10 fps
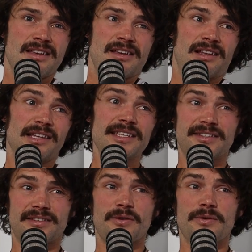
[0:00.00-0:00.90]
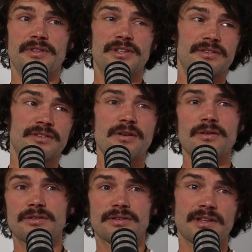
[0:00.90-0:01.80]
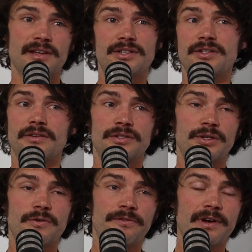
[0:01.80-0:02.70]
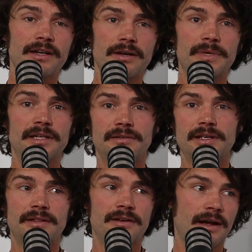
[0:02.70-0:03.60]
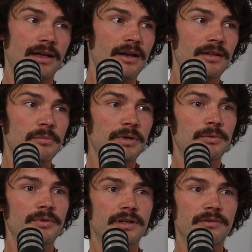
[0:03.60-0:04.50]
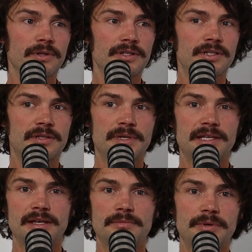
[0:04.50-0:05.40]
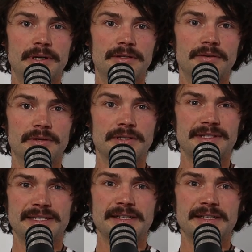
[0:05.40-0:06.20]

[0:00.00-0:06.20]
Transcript: less so on the sock/shoe front. I mean, yeah, there are other people that are religious about that, but honestly,